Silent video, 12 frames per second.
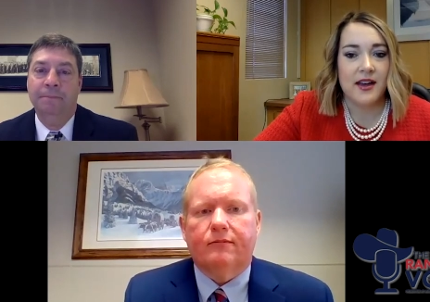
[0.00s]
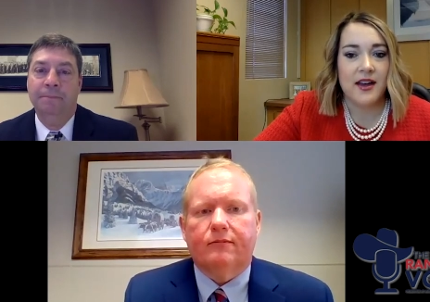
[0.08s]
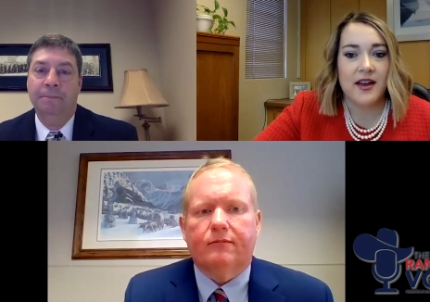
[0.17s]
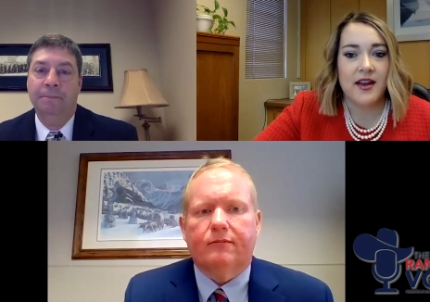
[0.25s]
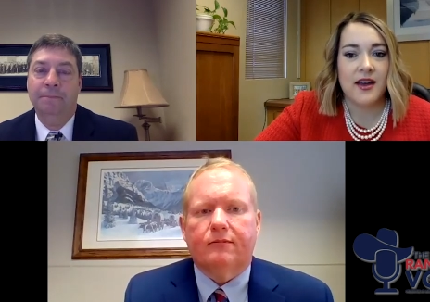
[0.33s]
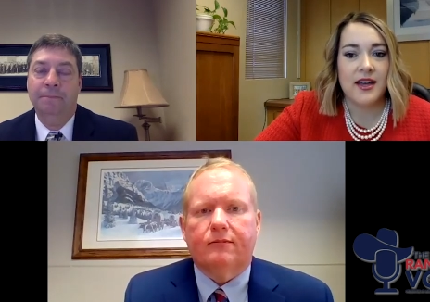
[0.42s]

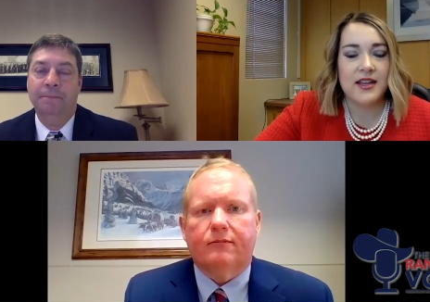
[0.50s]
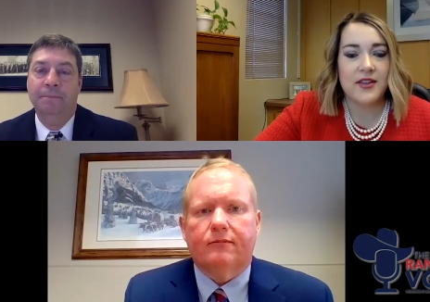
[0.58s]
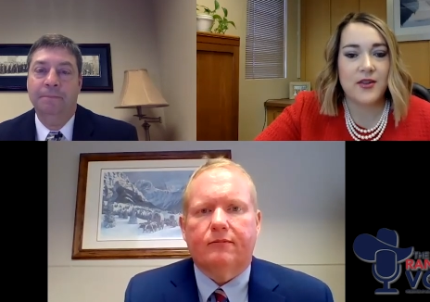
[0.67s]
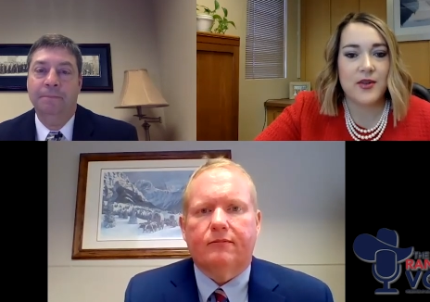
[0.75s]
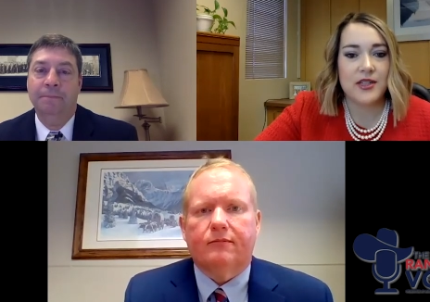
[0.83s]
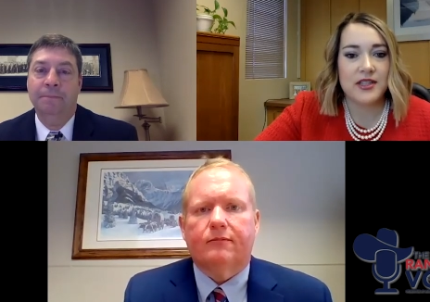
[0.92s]
Speaker 1: Uh,
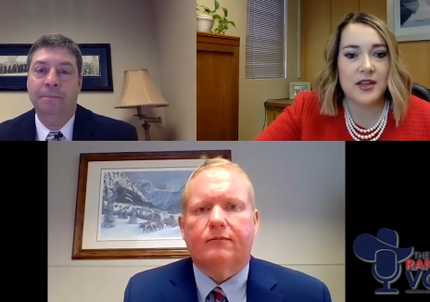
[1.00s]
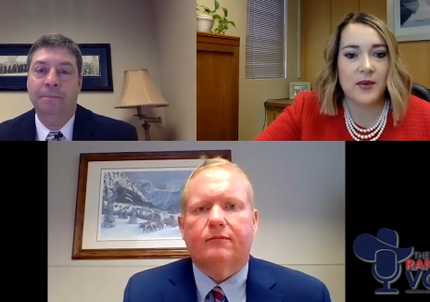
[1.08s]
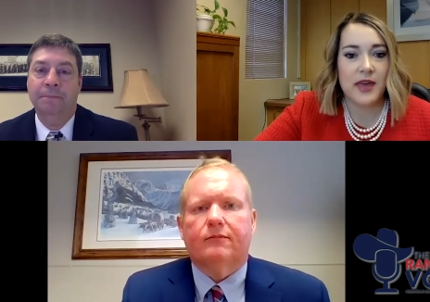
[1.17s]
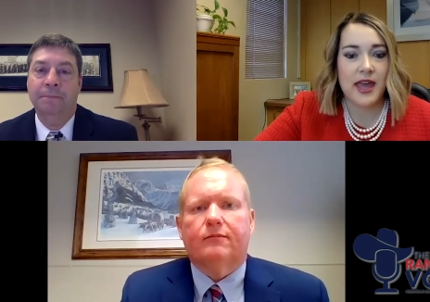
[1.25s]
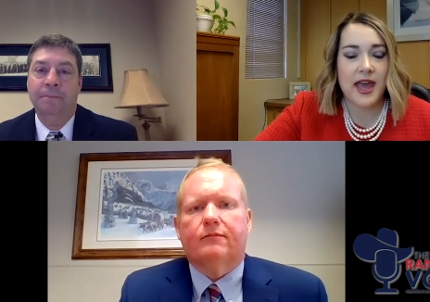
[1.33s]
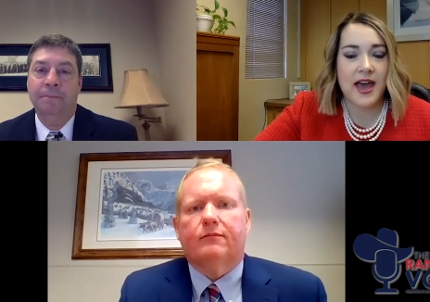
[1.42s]
another question
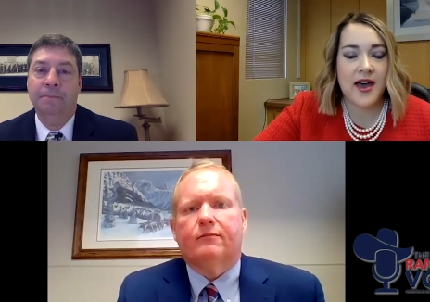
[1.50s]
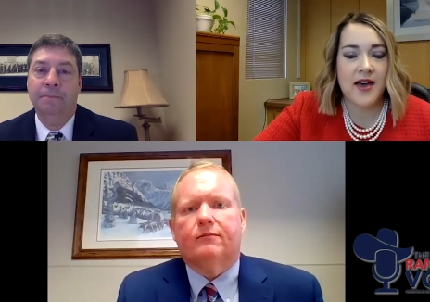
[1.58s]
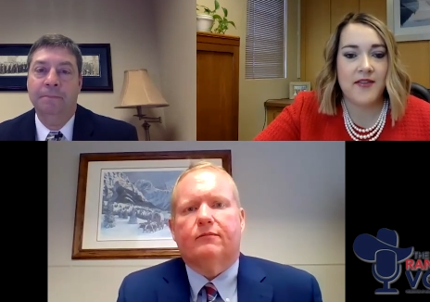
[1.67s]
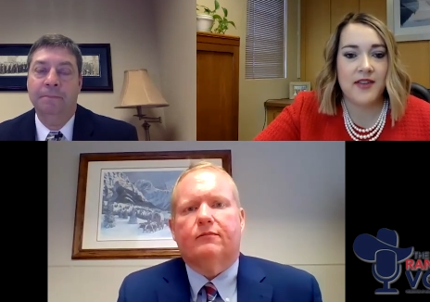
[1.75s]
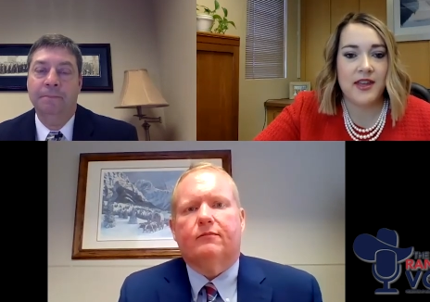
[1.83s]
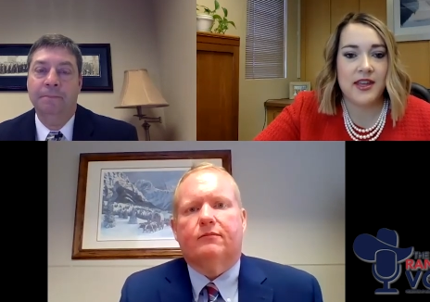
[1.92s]
that we
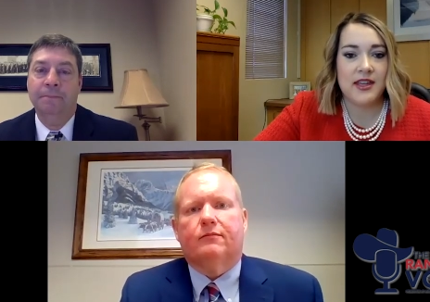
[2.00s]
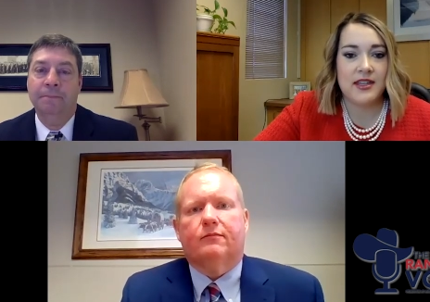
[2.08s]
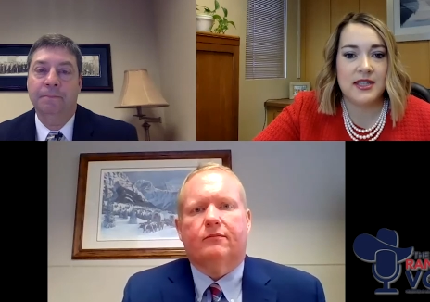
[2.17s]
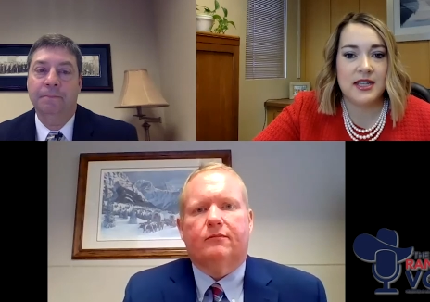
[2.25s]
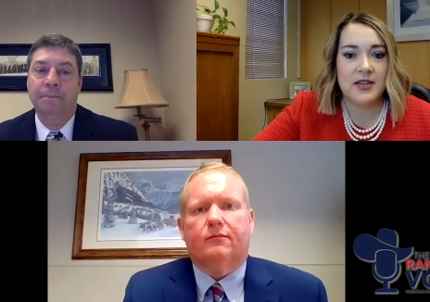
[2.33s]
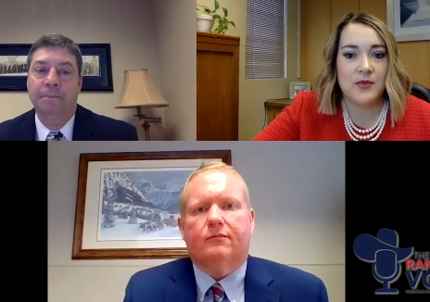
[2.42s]
have
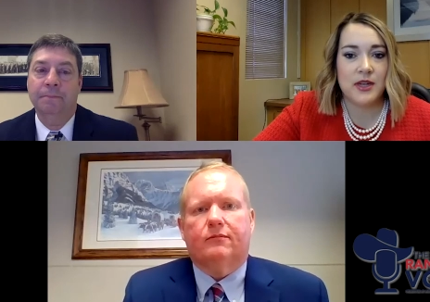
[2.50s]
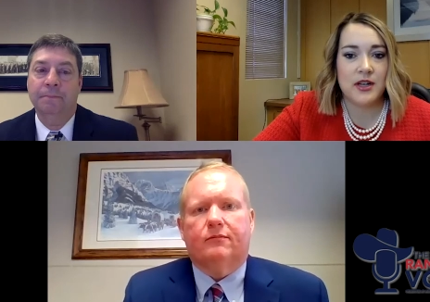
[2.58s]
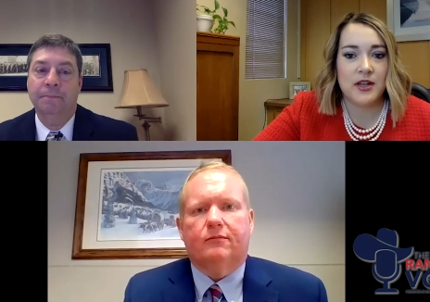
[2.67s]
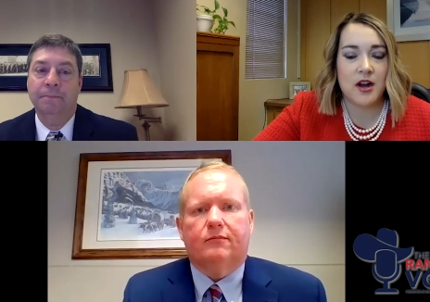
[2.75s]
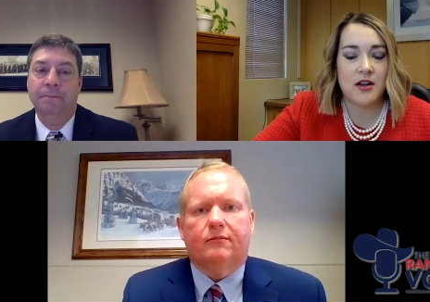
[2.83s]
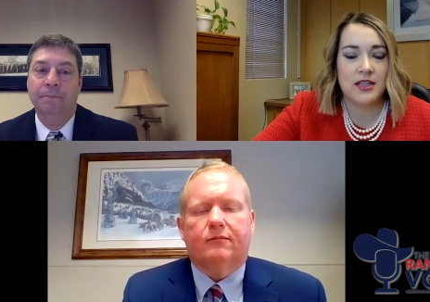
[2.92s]
is in
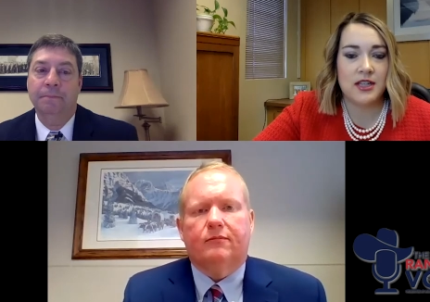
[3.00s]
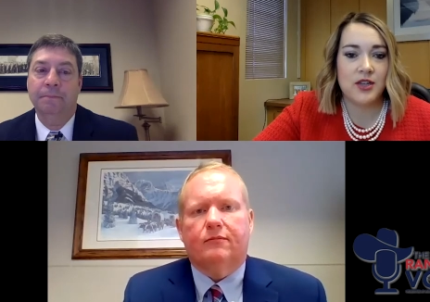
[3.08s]
regards,